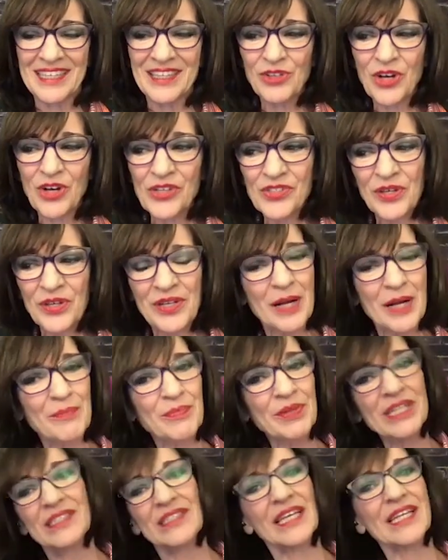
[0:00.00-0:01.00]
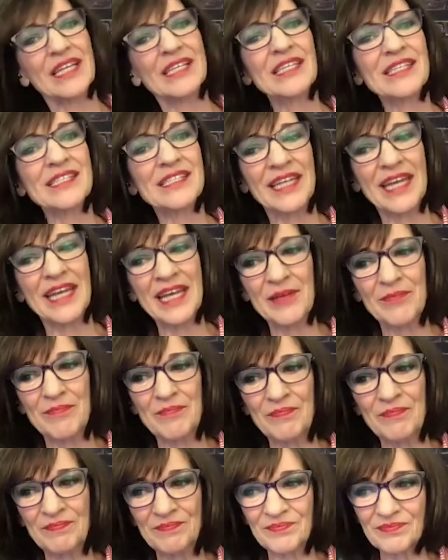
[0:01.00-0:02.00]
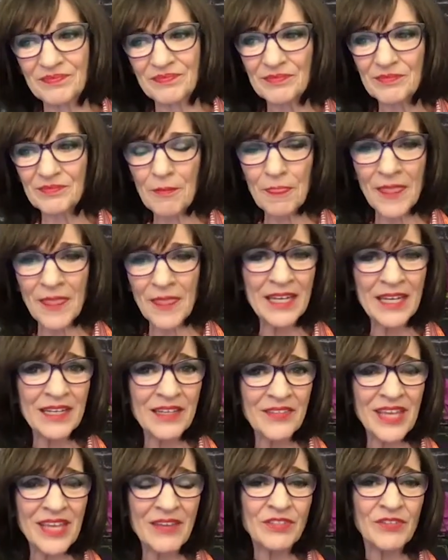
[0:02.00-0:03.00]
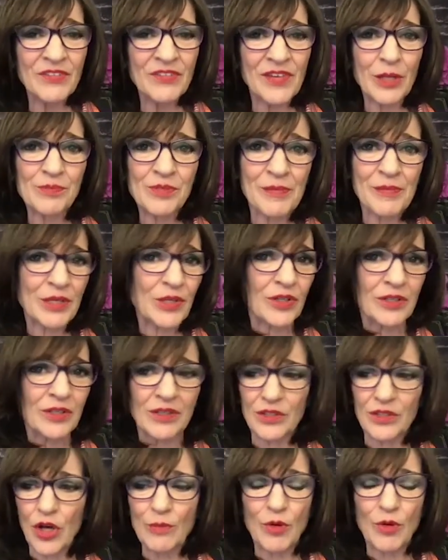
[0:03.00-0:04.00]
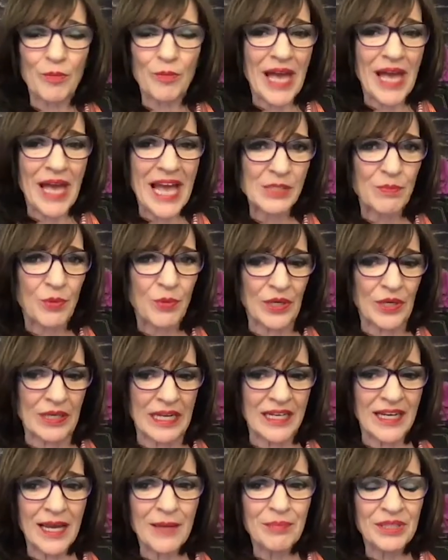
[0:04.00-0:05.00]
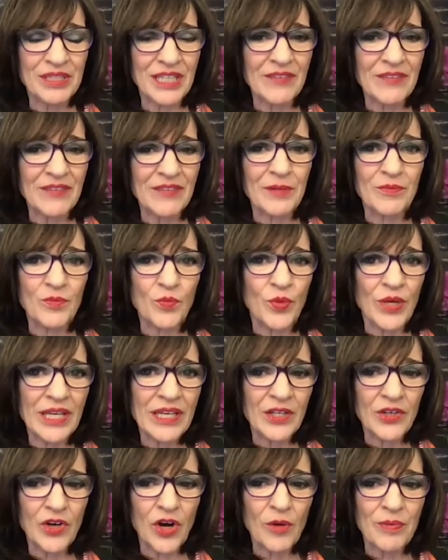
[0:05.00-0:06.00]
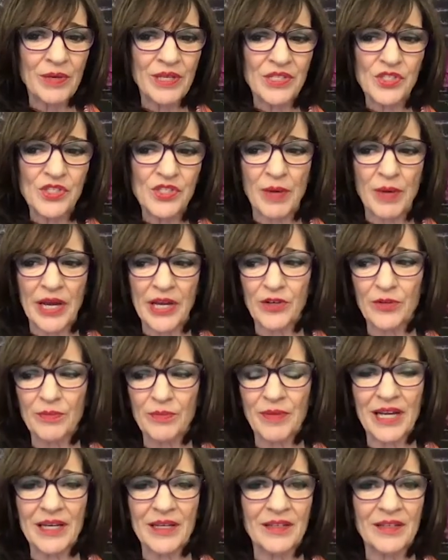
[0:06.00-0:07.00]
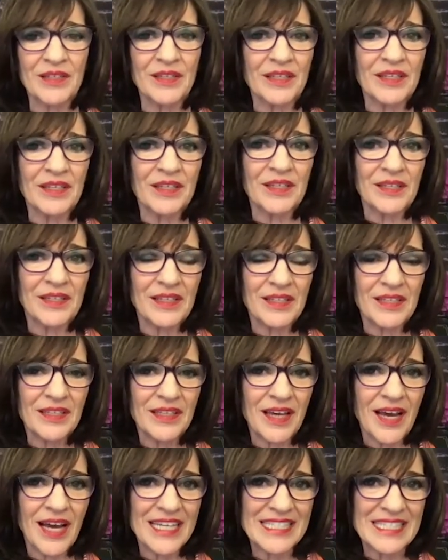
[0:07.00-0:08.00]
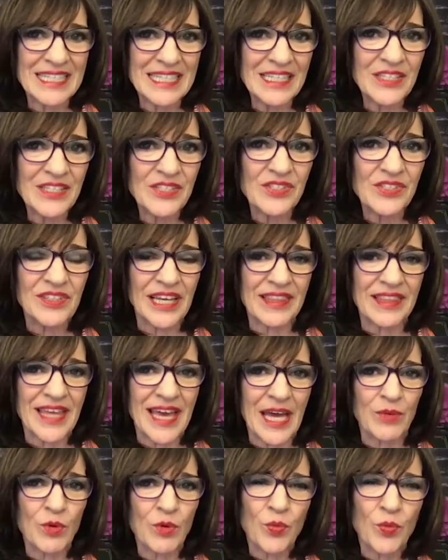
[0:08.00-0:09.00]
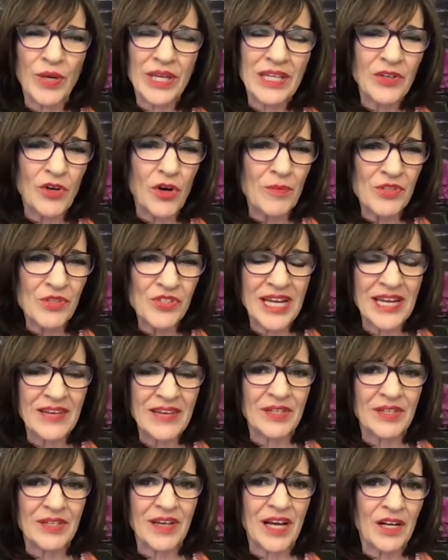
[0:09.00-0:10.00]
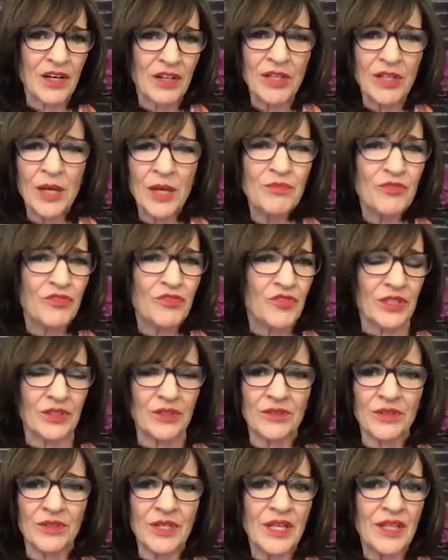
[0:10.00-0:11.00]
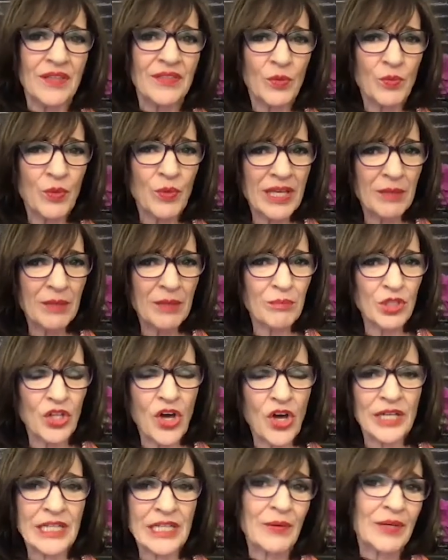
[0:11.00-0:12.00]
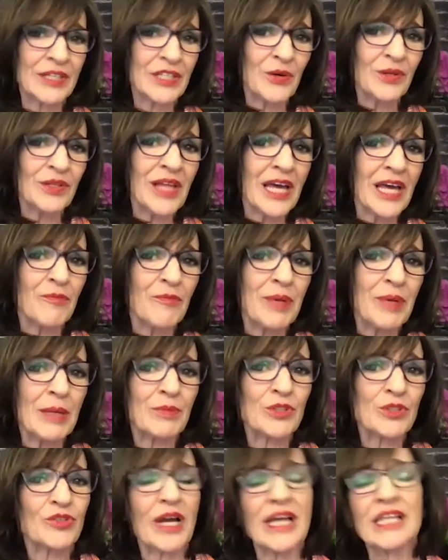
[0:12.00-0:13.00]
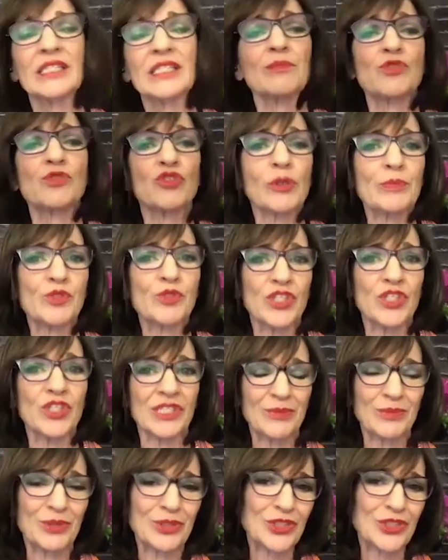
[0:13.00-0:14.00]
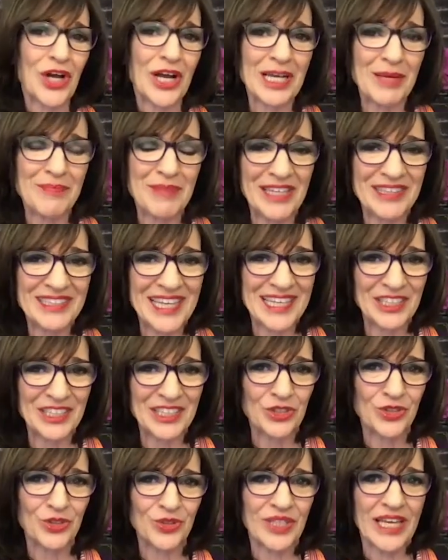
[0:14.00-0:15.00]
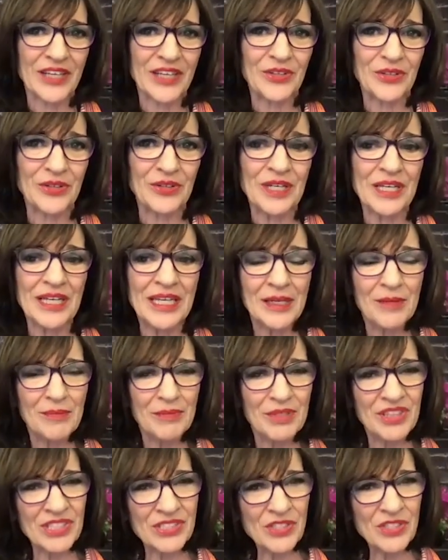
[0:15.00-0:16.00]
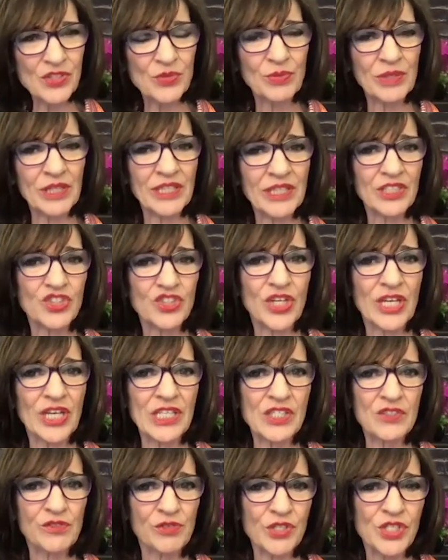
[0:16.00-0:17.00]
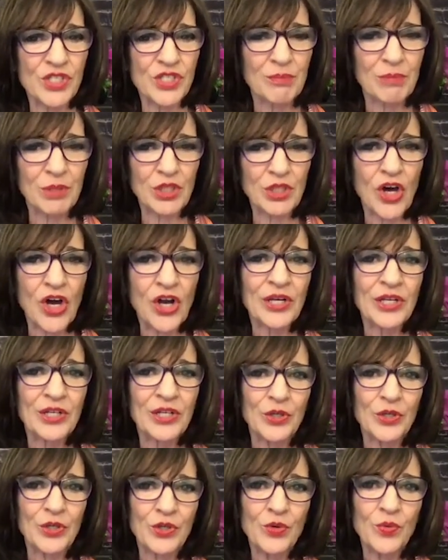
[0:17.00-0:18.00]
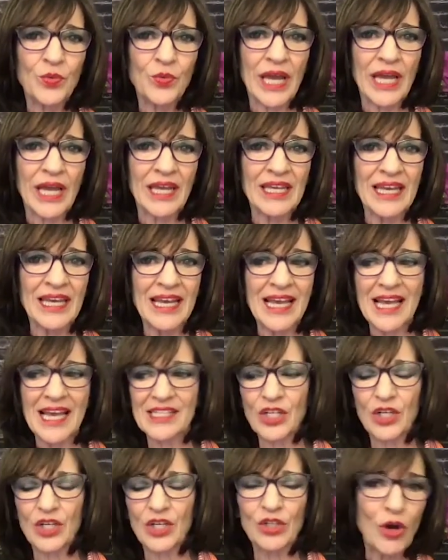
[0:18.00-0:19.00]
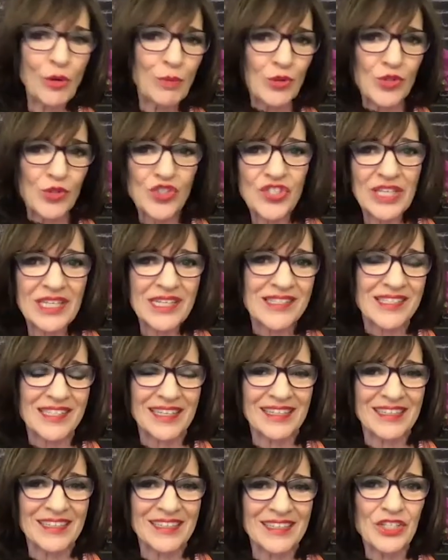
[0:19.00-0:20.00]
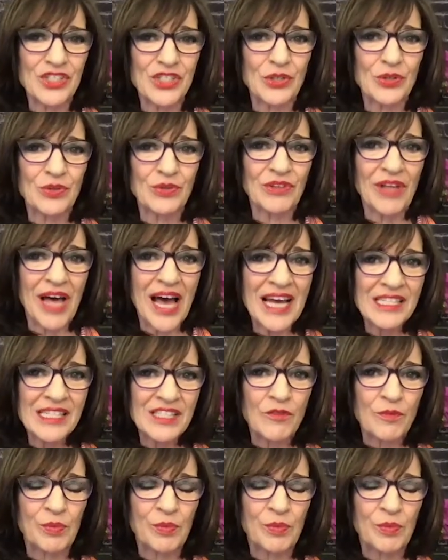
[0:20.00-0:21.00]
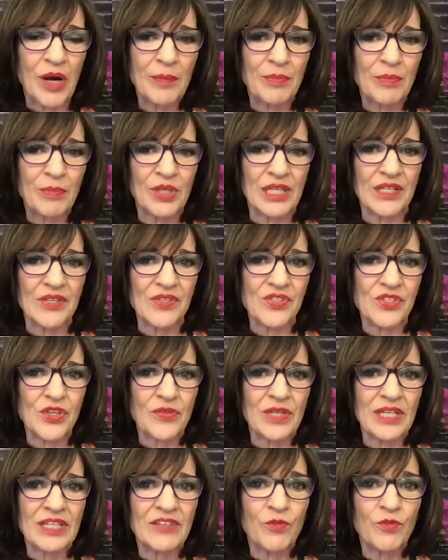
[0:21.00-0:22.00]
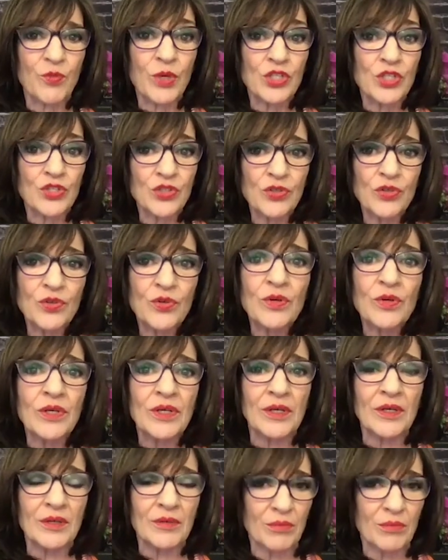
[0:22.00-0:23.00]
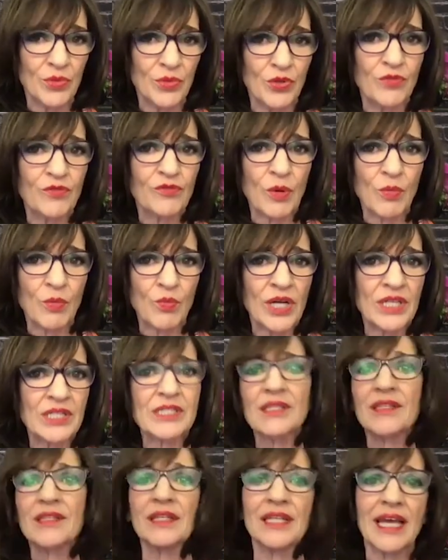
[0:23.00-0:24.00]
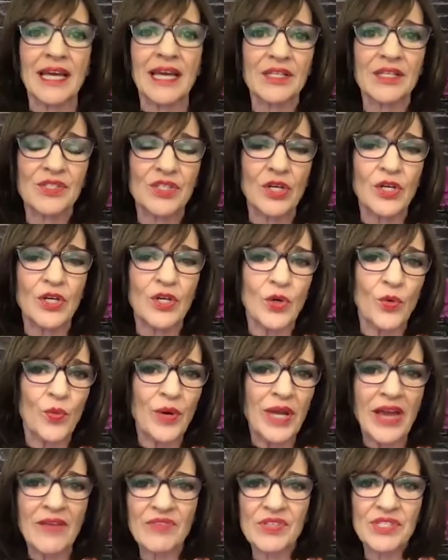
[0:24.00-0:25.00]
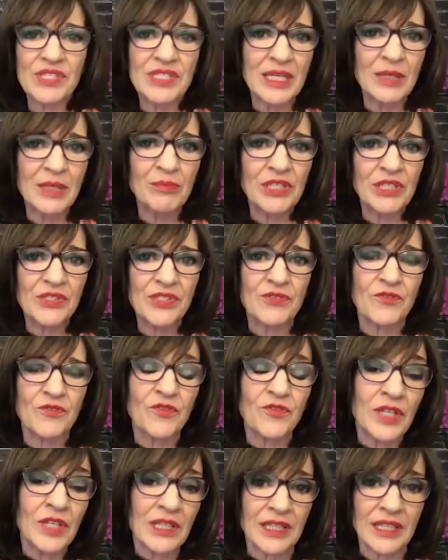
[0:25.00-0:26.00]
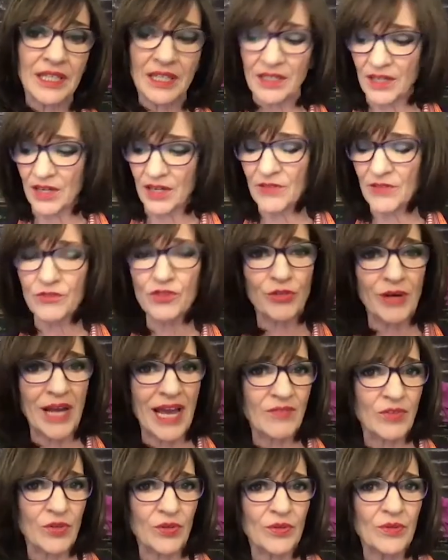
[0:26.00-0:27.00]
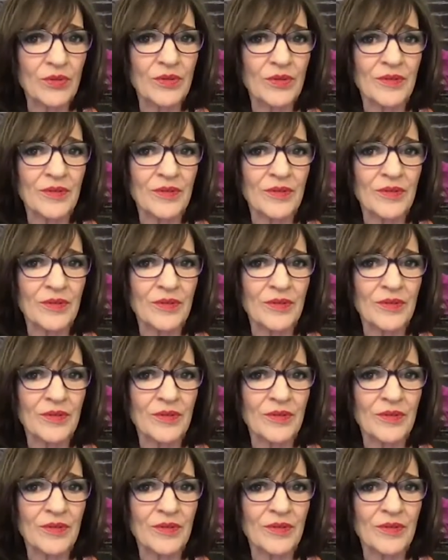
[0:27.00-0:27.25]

There are also companies like Citizen M, and they've developed something called Global Passport. And I believe that we can all be inspired by ideas like that, where we can almost have a club feel, that we can belong. Now, I know a lot of people try subscriptions, and we'll talk about that a little later, but this is really a chance for us to belong in a new way as a global citizen to lots of properties, so that if we do move from one to the next, we have a seamless feeling of travel.